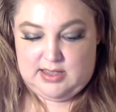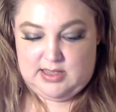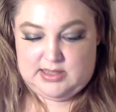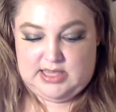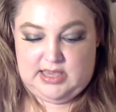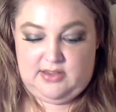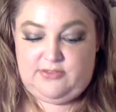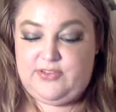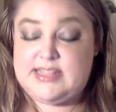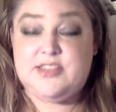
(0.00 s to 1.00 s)
the
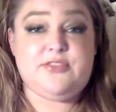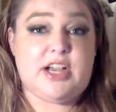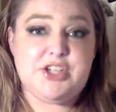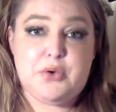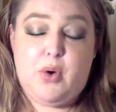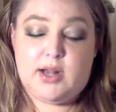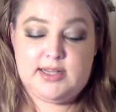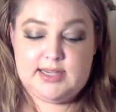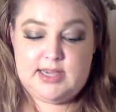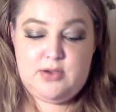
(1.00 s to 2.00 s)
it's a fresh
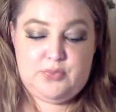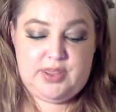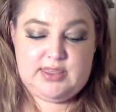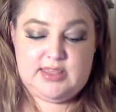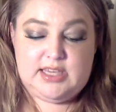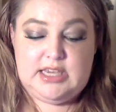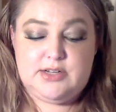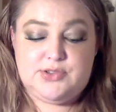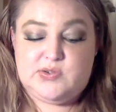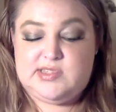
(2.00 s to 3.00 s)
aquatic with
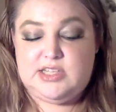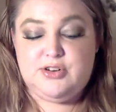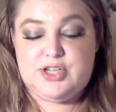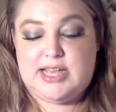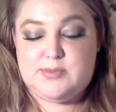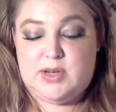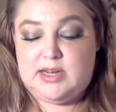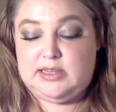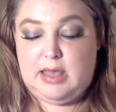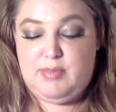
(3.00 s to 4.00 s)
keynotes of cedar jasmine and
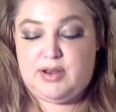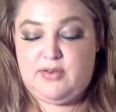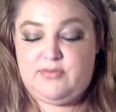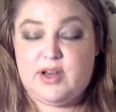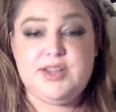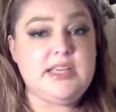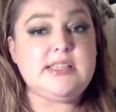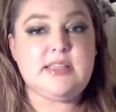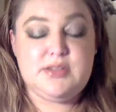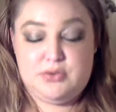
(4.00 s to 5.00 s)
lemon very
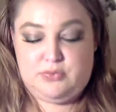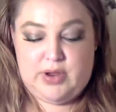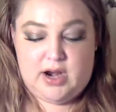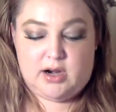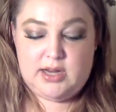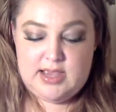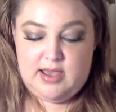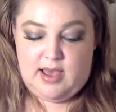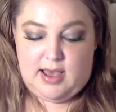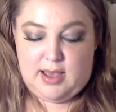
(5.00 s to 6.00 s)
easy to wear
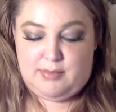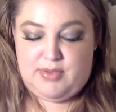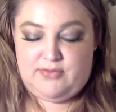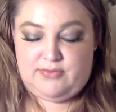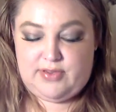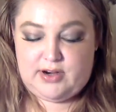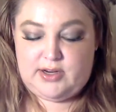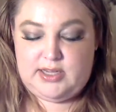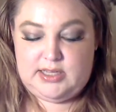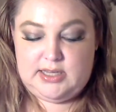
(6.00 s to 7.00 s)
um,
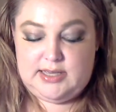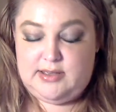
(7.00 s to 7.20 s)
very